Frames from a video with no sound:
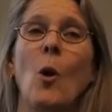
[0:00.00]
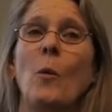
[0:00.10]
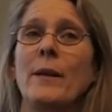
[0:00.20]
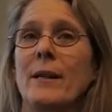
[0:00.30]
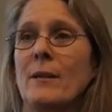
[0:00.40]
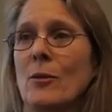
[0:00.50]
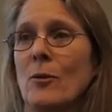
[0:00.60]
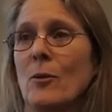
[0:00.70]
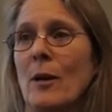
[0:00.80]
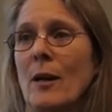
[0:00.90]
We need
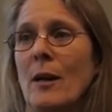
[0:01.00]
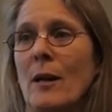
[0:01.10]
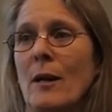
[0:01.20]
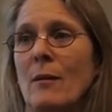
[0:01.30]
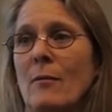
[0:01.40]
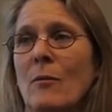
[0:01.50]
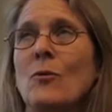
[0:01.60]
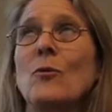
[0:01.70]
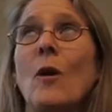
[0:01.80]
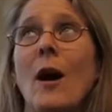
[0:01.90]
to
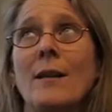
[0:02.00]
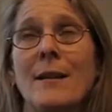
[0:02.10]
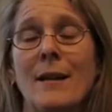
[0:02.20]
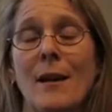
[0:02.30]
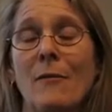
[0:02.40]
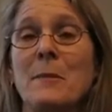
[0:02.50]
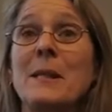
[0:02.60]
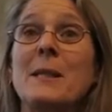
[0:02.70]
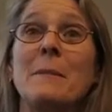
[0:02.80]
try to get governments